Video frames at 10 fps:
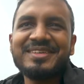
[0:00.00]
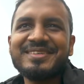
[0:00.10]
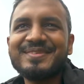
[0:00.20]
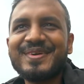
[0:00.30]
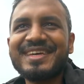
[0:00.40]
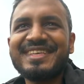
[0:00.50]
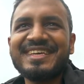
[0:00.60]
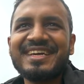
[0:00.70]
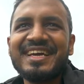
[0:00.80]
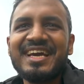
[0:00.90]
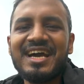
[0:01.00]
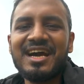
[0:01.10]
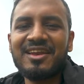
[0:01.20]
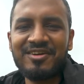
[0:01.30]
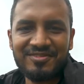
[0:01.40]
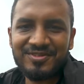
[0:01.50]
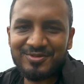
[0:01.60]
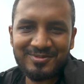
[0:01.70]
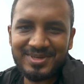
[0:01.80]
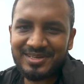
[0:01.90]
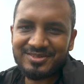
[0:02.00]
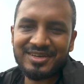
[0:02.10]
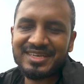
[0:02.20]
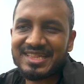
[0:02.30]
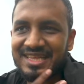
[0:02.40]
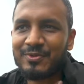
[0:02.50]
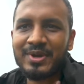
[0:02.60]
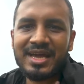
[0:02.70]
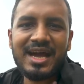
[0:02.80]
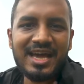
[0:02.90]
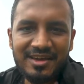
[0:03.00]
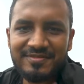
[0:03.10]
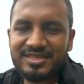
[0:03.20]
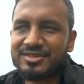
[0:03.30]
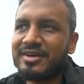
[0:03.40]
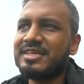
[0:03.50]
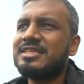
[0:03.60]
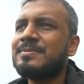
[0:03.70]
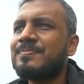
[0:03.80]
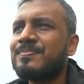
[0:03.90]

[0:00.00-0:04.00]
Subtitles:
So I think a lot of you will be enjoying it the way I have enjoyed it.